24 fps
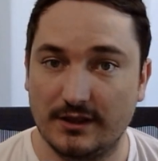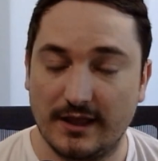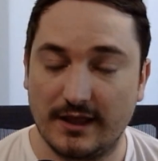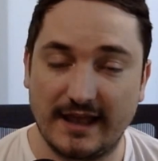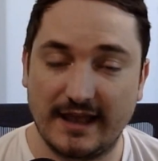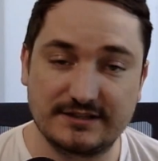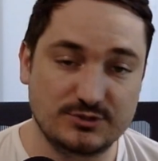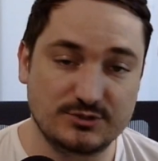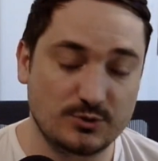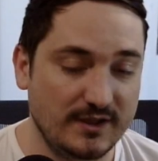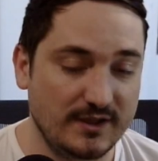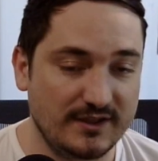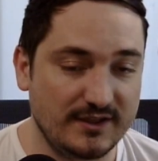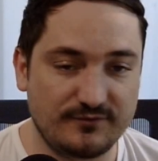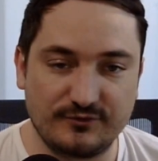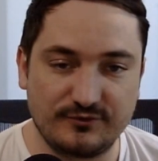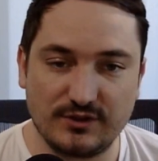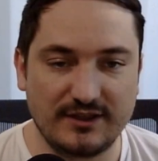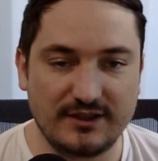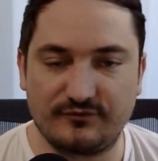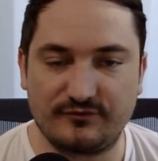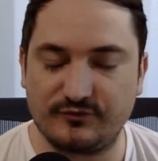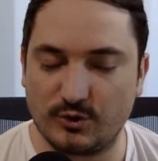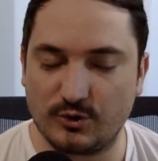And so
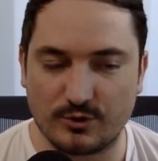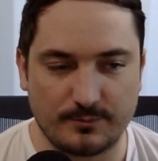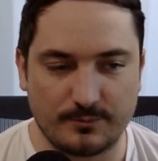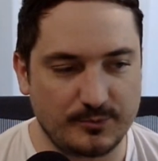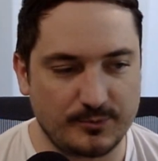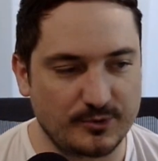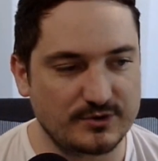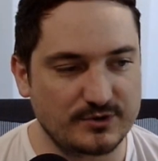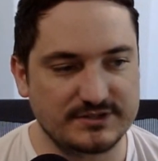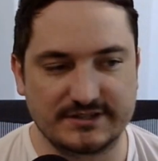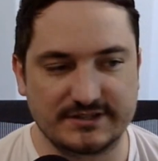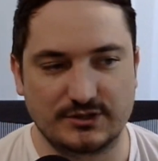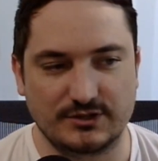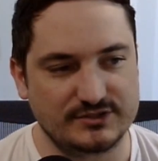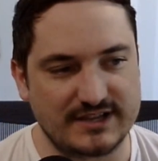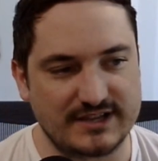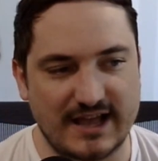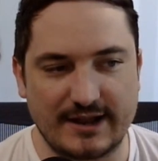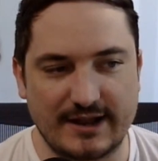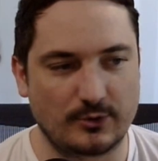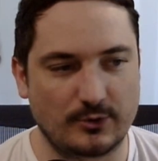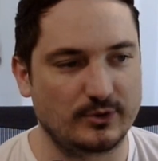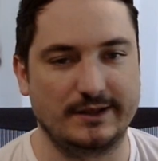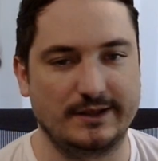if you're a person that goes,
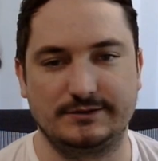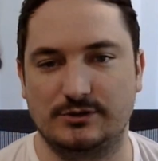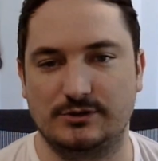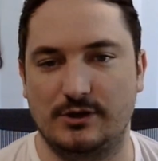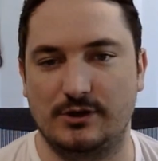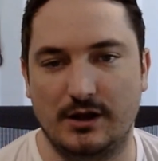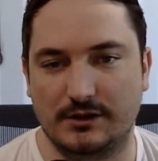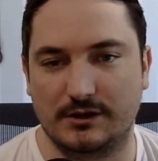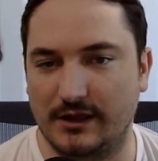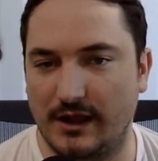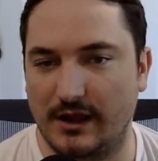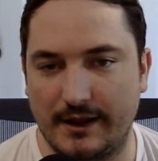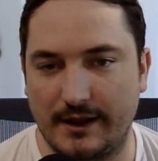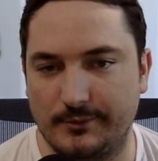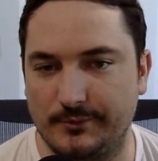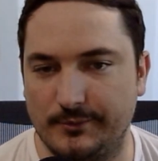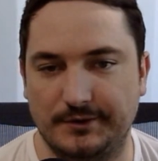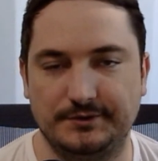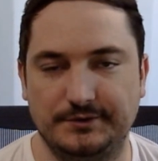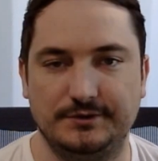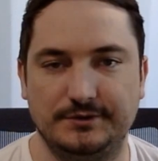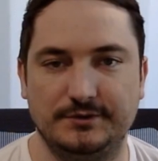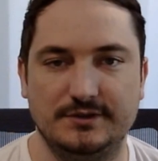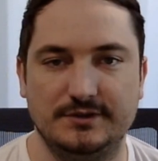I don't like talking, I don't
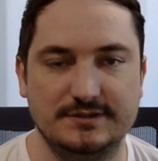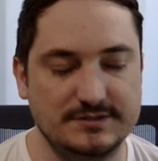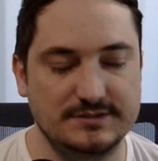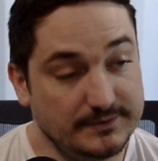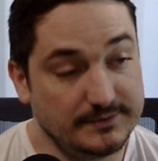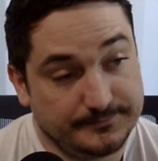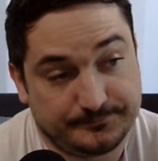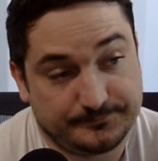want to do this,